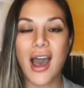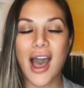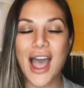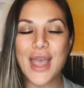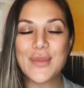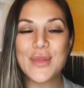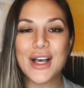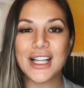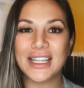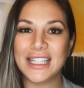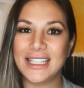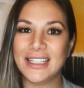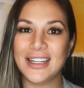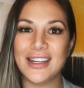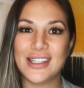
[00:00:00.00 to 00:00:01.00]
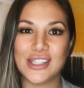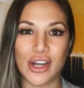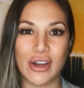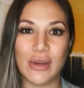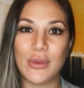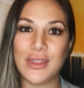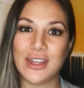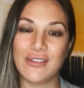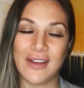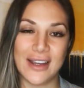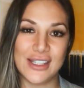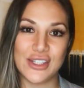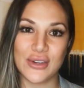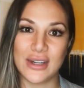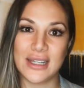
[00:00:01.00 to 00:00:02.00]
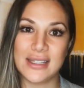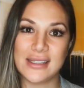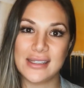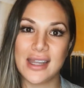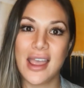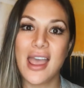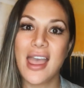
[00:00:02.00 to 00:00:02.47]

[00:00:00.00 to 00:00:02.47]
I'm Alina Nazari with Advisorist,